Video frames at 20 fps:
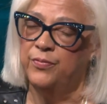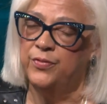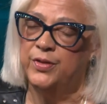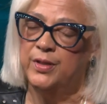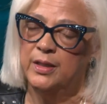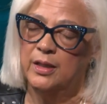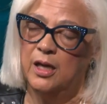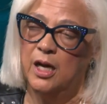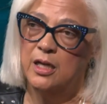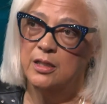
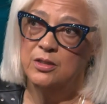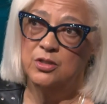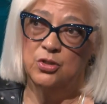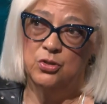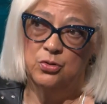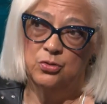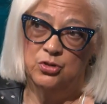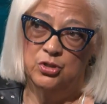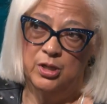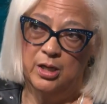the
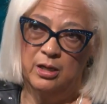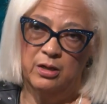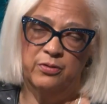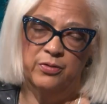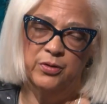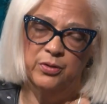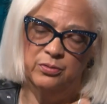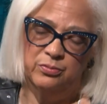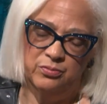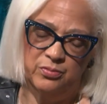constitution,
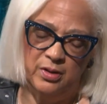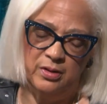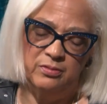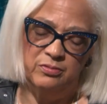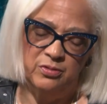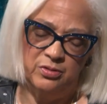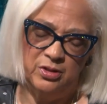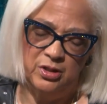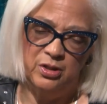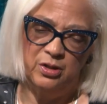
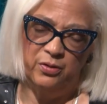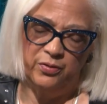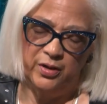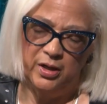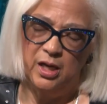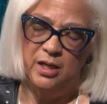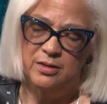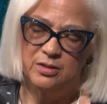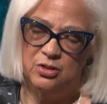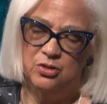the
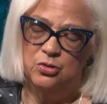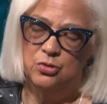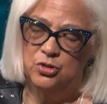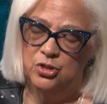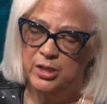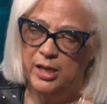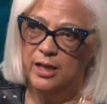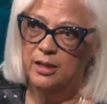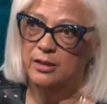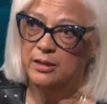
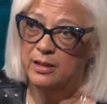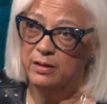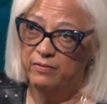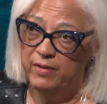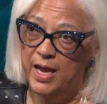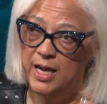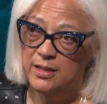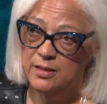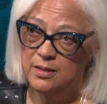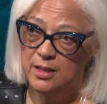constitutionality of
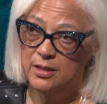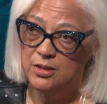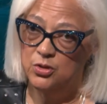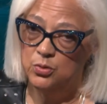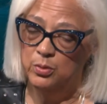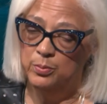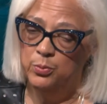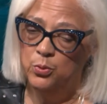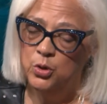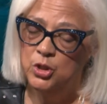access
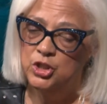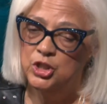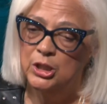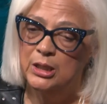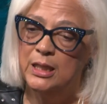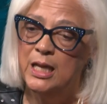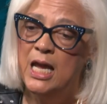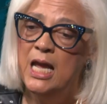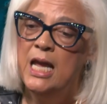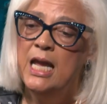to
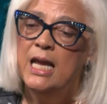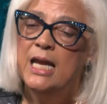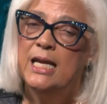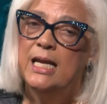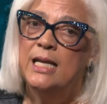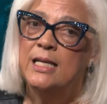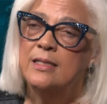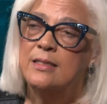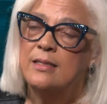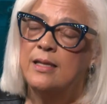abortion,
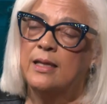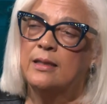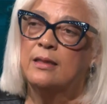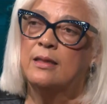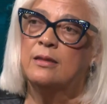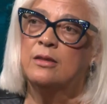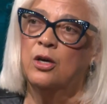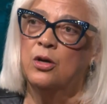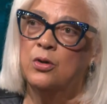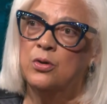is
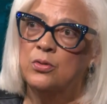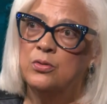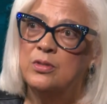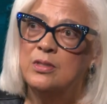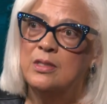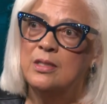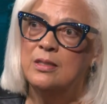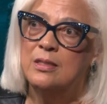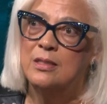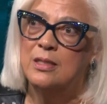that those
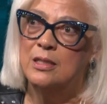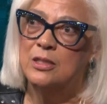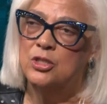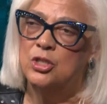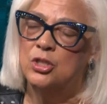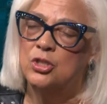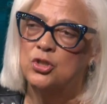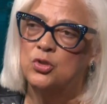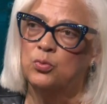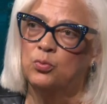
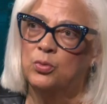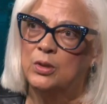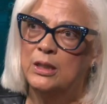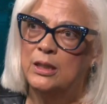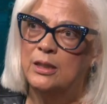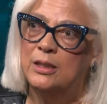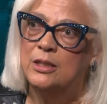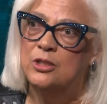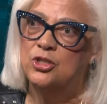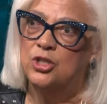decisions
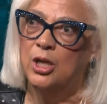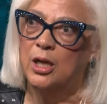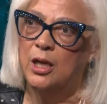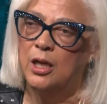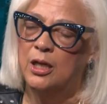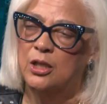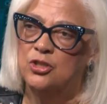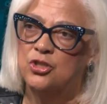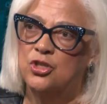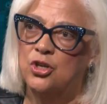really
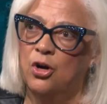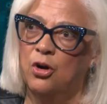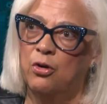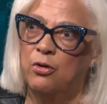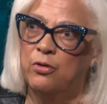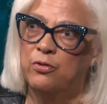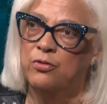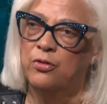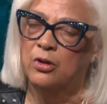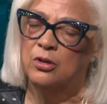changed
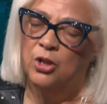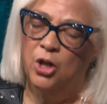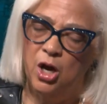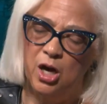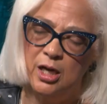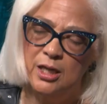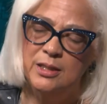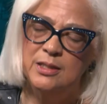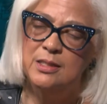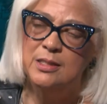
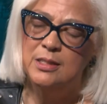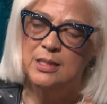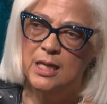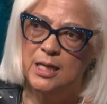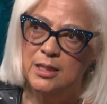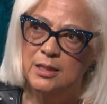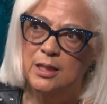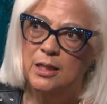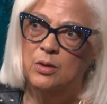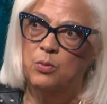
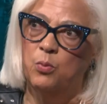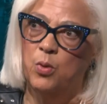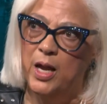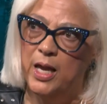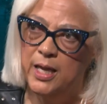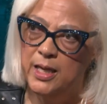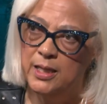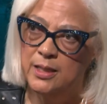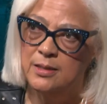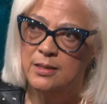long-standing
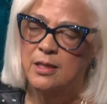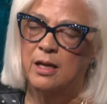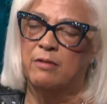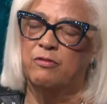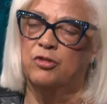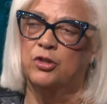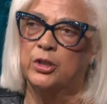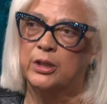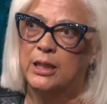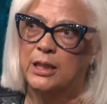ways of
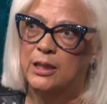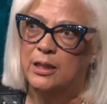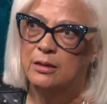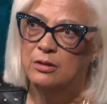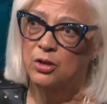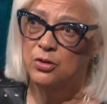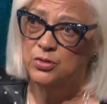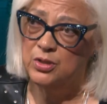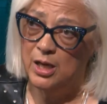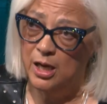looking at
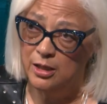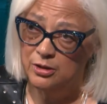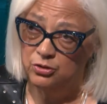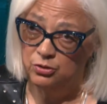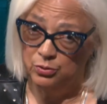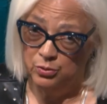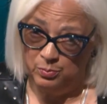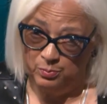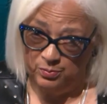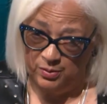those
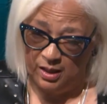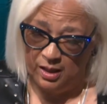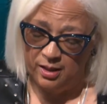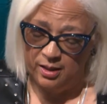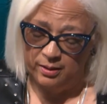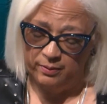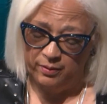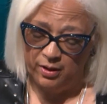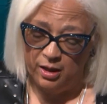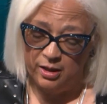
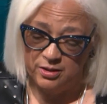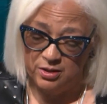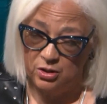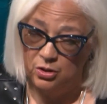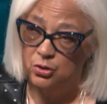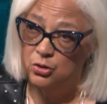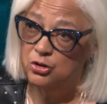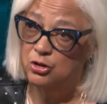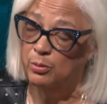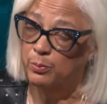
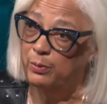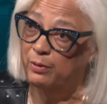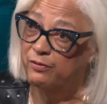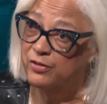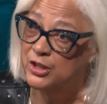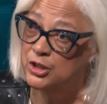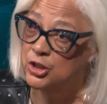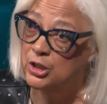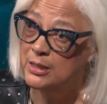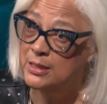constitutional
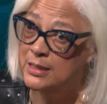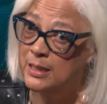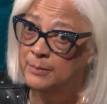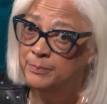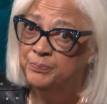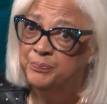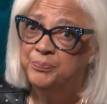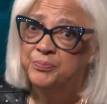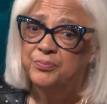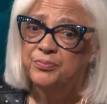
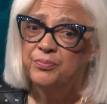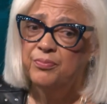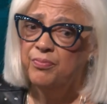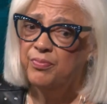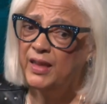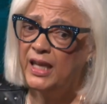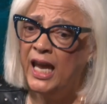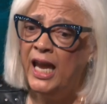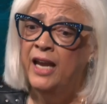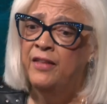provisions.
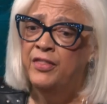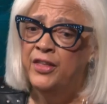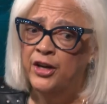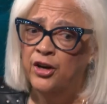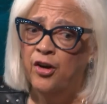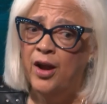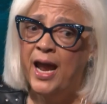And they're